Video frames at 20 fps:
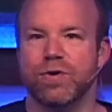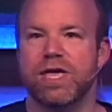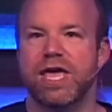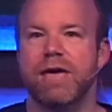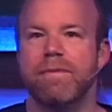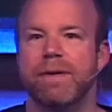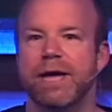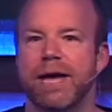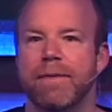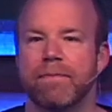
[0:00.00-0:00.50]

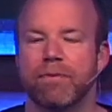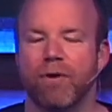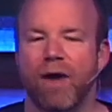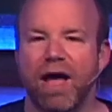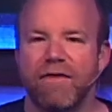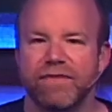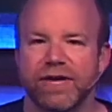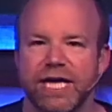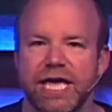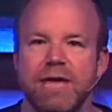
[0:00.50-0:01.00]
keeping it
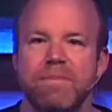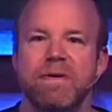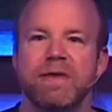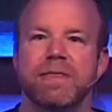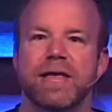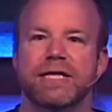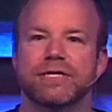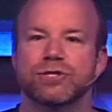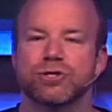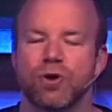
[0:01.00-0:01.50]
private, keeping
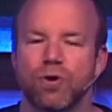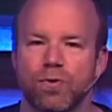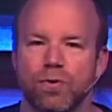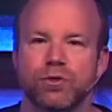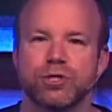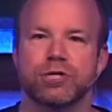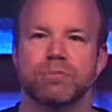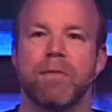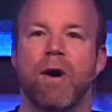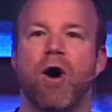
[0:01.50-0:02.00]
that circle
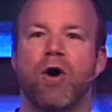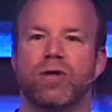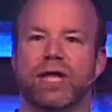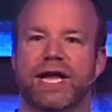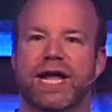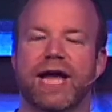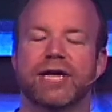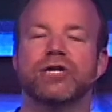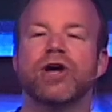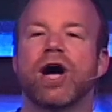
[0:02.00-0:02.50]
small,
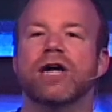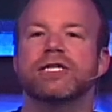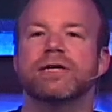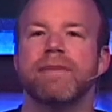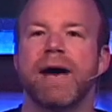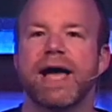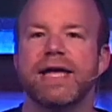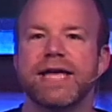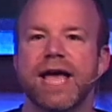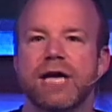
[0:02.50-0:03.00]
like I talked
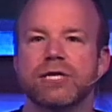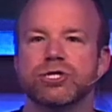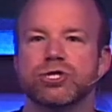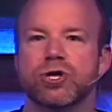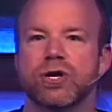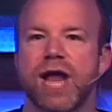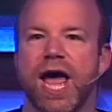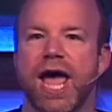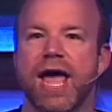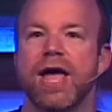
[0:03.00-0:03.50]
about
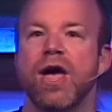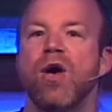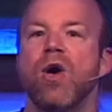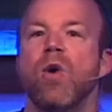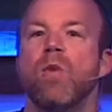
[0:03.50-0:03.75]
yesterday,